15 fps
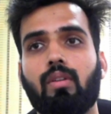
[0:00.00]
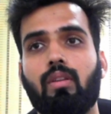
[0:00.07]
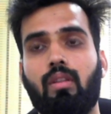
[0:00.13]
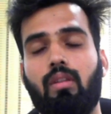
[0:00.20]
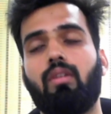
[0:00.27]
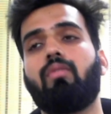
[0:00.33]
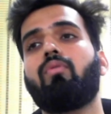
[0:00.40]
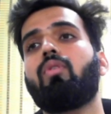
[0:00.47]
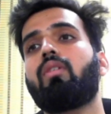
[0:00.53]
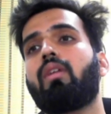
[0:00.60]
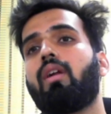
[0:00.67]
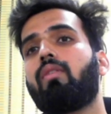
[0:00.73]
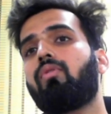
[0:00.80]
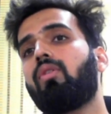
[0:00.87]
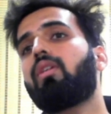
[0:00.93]
It
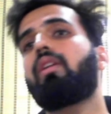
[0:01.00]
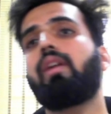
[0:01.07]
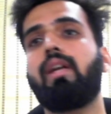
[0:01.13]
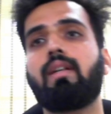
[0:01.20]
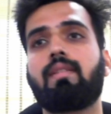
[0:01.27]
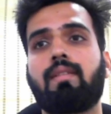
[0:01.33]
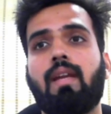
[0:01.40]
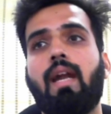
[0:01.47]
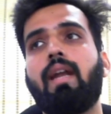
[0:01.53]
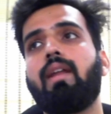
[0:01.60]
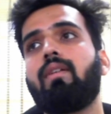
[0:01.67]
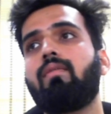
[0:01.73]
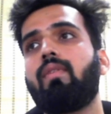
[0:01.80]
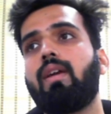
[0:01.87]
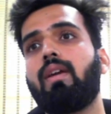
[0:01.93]
would create
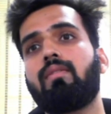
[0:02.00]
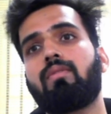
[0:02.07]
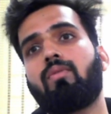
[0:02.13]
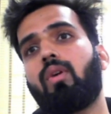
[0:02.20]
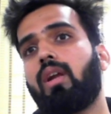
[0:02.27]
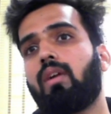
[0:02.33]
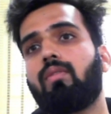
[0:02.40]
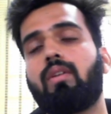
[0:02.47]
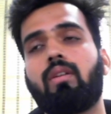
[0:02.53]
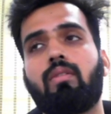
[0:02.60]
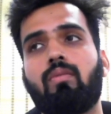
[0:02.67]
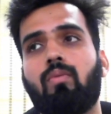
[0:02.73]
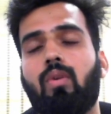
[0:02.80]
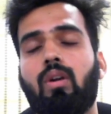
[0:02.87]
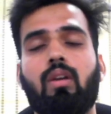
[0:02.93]
standing waves,
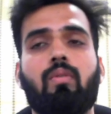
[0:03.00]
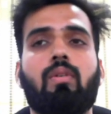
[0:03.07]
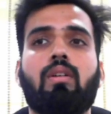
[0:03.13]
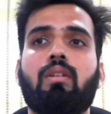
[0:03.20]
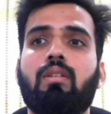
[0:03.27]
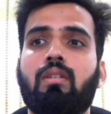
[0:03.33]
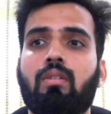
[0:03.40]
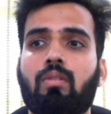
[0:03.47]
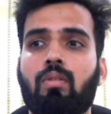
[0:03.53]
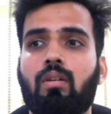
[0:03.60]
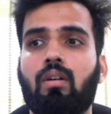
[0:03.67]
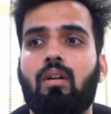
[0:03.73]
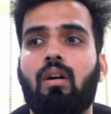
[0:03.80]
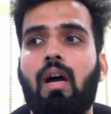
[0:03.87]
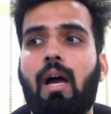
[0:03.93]

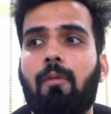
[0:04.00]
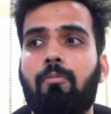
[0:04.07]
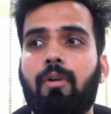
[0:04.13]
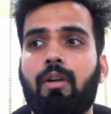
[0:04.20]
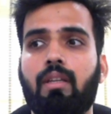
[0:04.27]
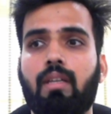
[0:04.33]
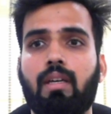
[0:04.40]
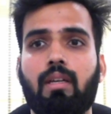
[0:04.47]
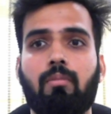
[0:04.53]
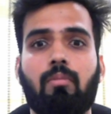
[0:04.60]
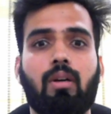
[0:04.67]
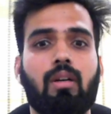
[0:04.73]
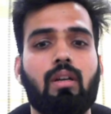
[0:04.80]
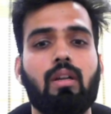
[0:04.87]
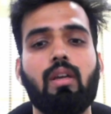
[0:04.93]
whatever happened there.
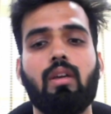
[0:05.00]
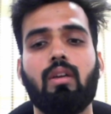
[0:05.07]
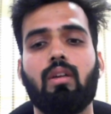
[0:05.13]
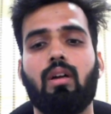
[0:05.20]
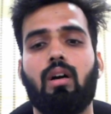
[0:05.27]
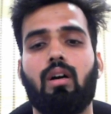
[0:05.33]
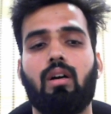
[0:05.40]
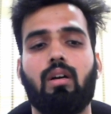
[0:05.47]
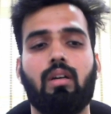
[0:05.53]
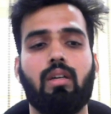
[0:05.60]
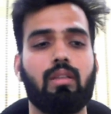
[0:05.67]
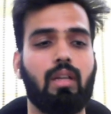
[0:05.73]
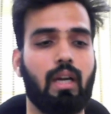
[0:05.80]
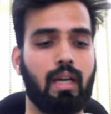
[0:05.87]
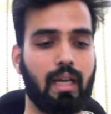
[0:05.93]
But
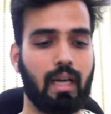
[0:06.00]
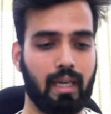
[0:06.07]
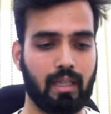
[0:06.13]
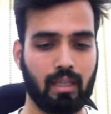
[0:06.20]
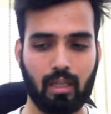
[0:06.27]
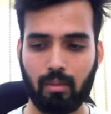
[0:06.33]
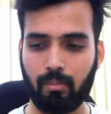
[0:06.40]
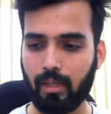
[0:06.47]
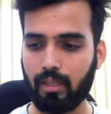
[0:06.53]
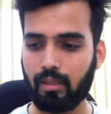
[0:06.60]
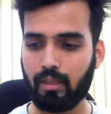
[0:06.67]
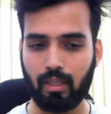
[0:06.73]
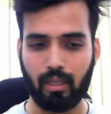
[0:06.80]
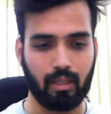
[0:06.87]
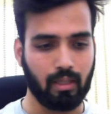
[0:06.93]
in that diagram, I
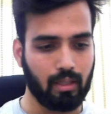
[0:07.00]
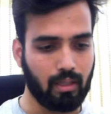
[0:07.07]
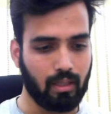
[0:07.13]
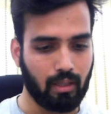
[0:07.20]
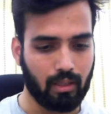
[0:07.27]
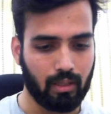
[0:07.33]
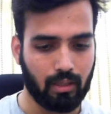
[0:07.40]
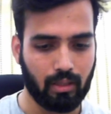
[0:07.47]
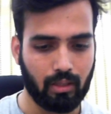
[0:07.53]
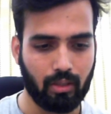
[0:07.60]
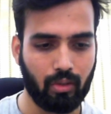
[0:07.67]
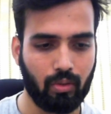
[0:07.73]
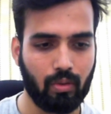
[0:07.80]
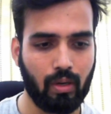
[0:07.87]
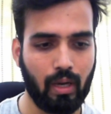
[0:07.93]
think
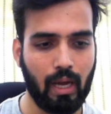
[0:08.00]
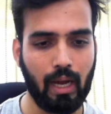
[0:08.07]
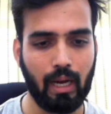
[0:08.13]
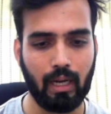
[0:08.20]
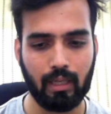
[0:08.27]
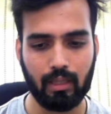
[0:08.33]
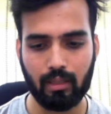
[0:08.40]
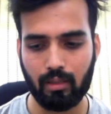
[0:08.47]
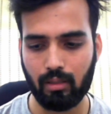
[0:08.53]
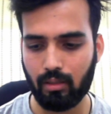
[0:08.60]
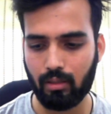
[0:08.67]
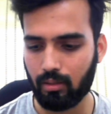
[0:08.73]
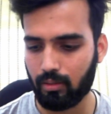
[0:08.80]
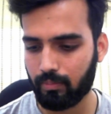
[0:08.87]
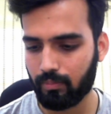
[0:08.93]
you had
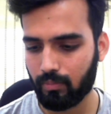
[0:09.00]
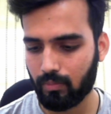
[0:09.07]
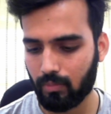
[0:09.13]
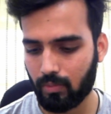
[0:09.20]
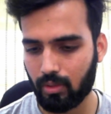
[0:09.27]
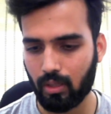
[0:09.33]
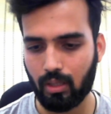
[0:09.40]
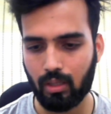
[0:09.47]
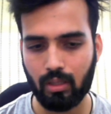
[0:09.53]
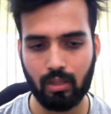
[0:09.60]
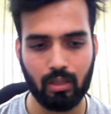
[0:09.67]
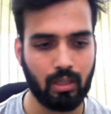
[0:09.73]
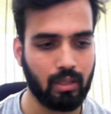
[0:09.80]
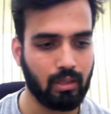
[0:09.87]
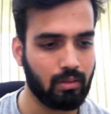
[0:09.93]

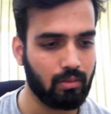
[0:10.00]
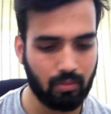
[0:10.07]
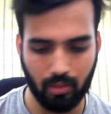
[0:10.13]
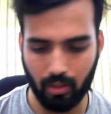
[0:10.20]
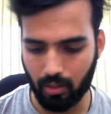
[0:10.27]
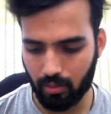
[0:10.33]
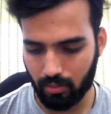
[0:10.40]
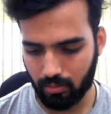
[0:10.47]
sir did okay.